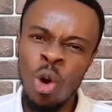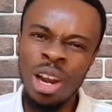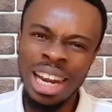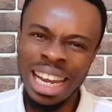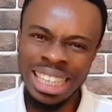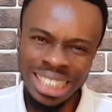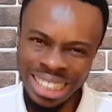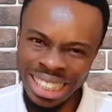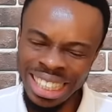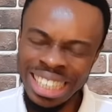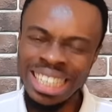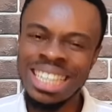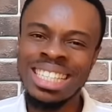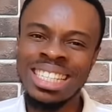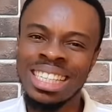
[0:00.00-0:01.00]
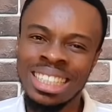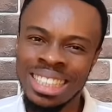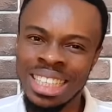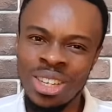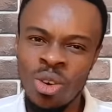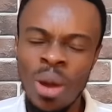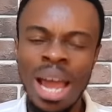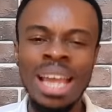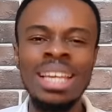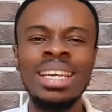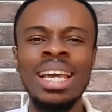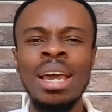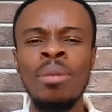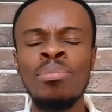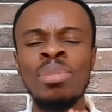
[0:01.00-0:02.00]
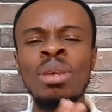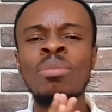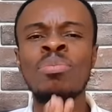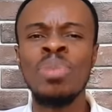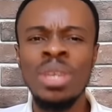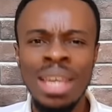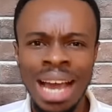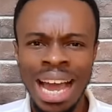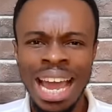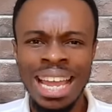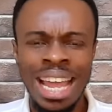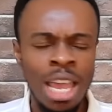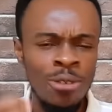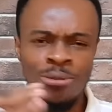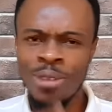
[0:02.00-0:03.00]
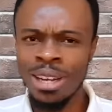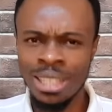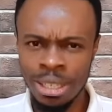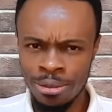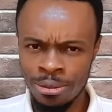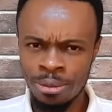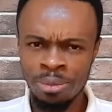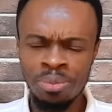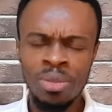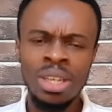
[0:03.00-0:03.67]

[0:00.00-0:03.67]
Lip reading: collection in the city no a year bibia a year effective.